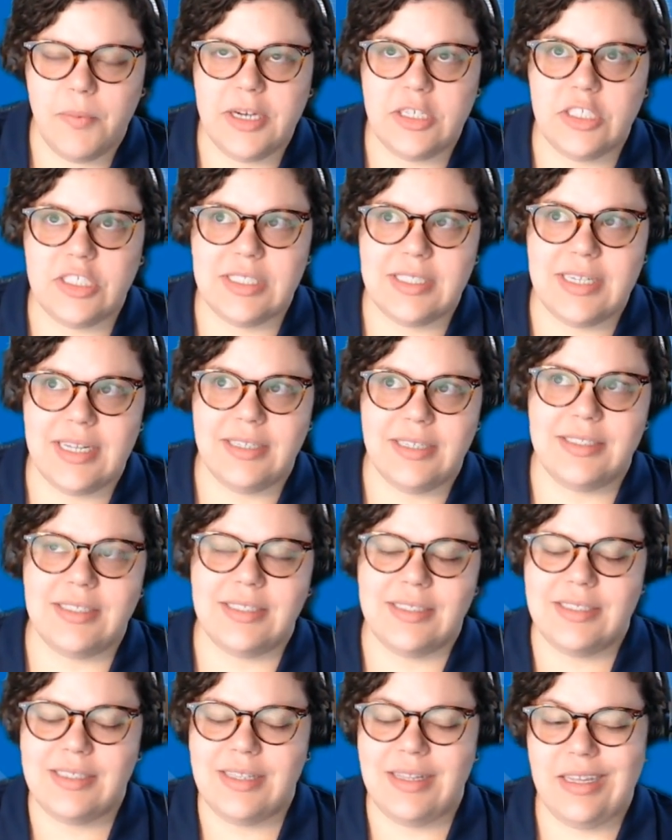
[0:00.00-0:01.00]
which
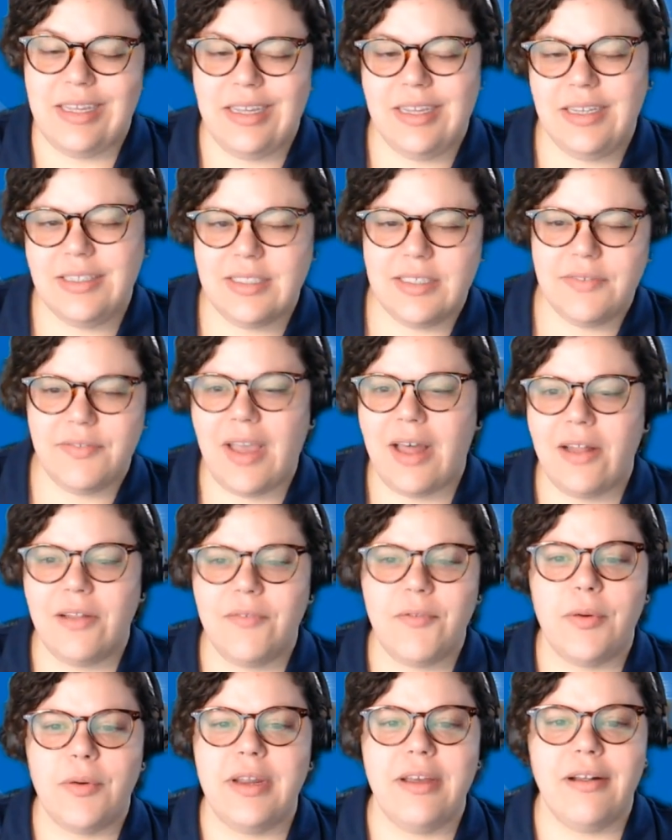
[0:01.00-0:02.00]
sits to the east of
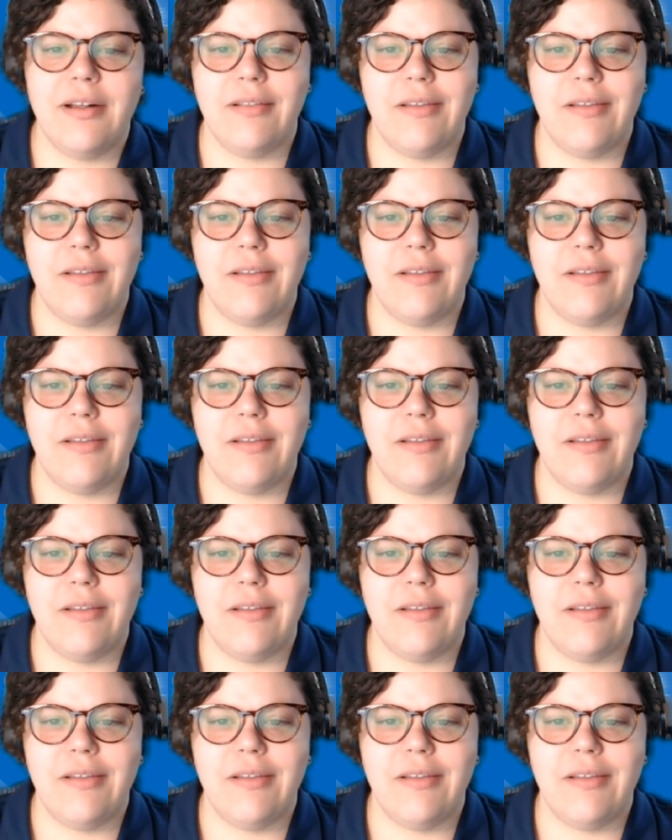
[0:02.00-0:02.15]
California